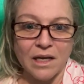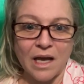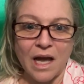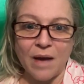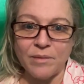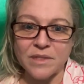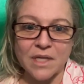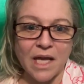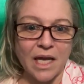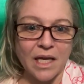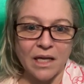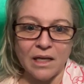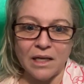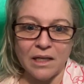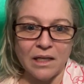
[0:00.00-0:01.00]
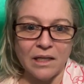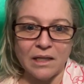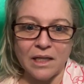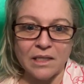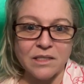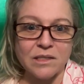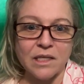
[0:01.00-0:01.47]
I was like,
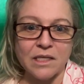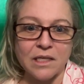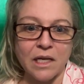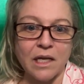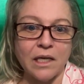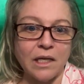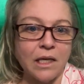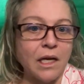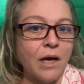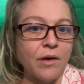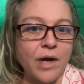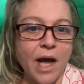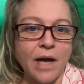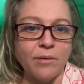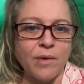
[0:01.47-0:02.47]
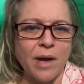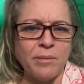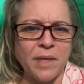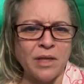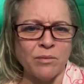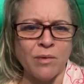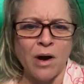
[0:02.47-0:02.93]
this you know, kind of rubbed
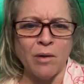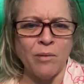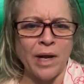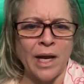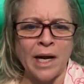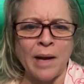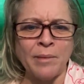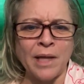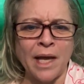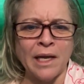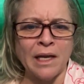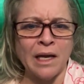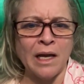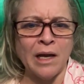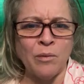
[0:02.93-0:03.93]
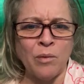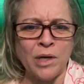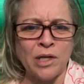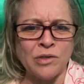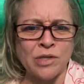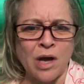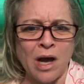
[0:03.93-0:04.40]
me the wrong way. And I'm like, what are
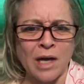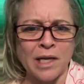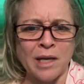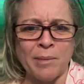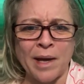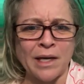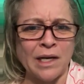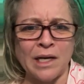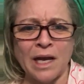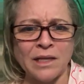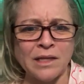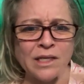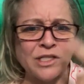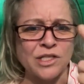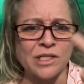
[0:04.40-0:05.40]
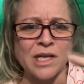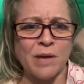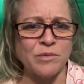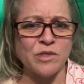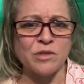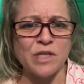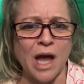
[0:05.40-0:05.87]
you talking about? Nothing just
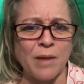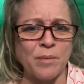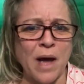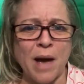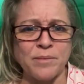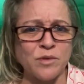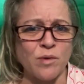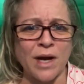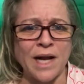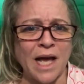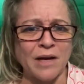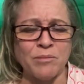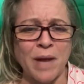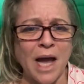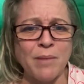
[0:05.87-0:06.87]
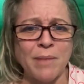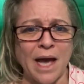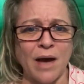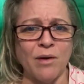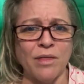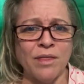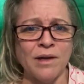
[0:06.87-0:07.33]
pops right out of my
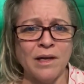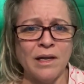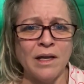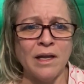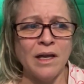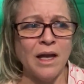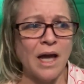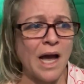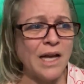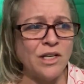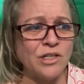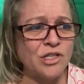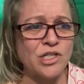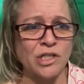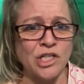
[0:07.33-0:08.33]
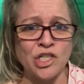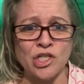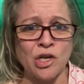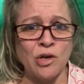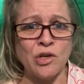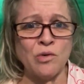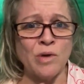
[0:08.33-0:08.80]
mouth. I usually
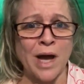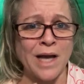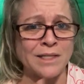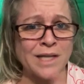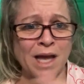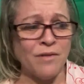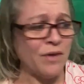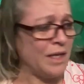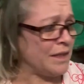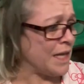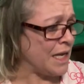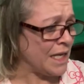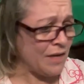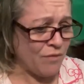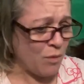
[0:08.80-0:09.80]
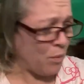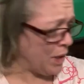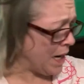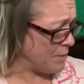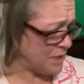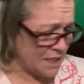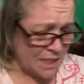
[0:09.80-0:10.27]
show you guys everything, even when
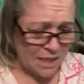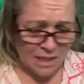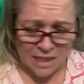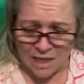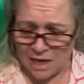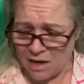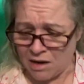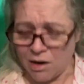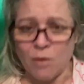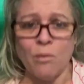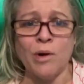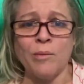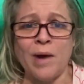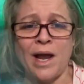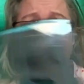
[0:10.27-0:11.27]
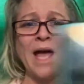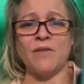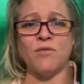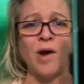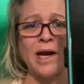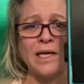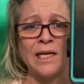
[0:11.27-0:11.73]
I'm sitting here. What do I
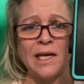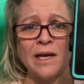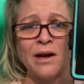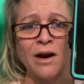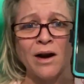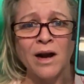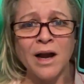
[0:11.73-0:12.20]
have right here?